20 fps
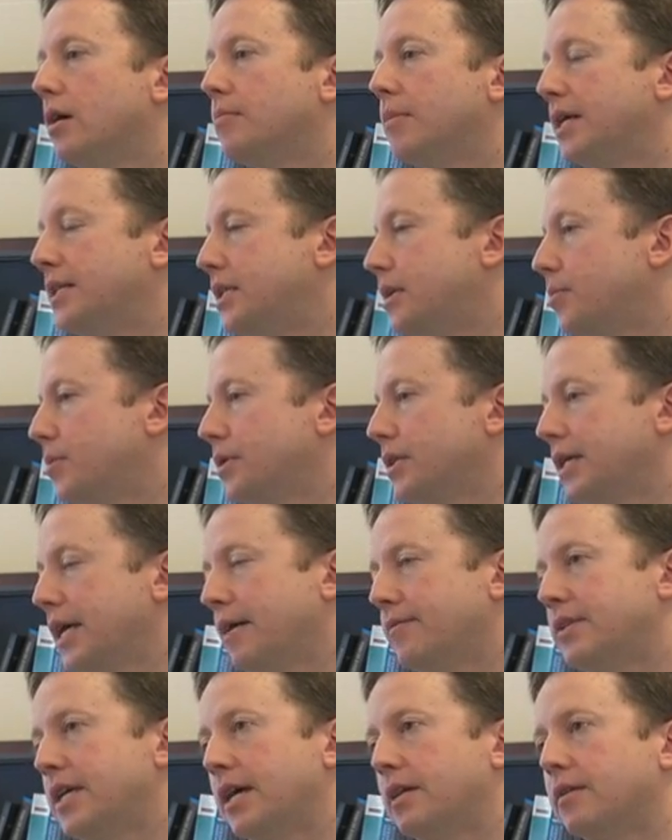I typically
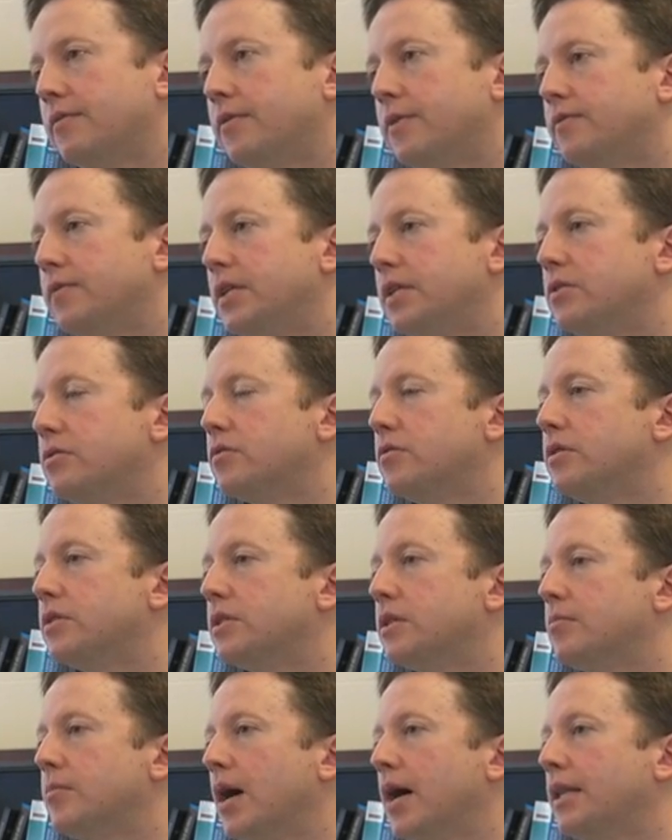have 10 to 15
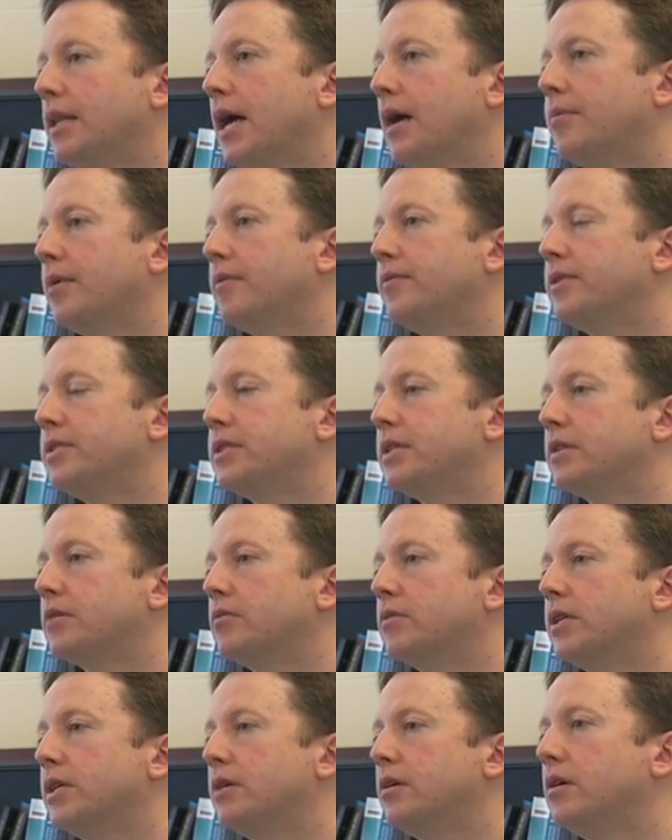students in my lab every
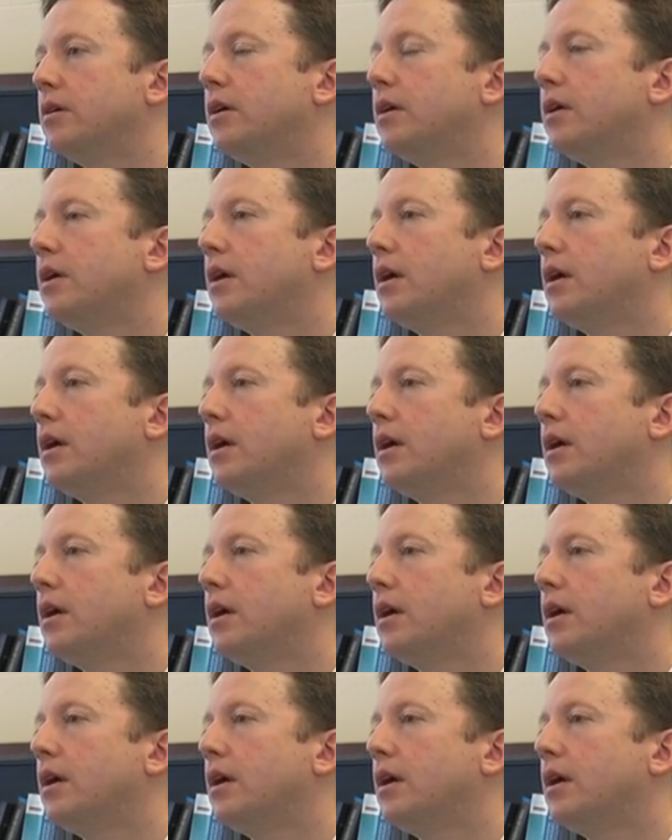single year,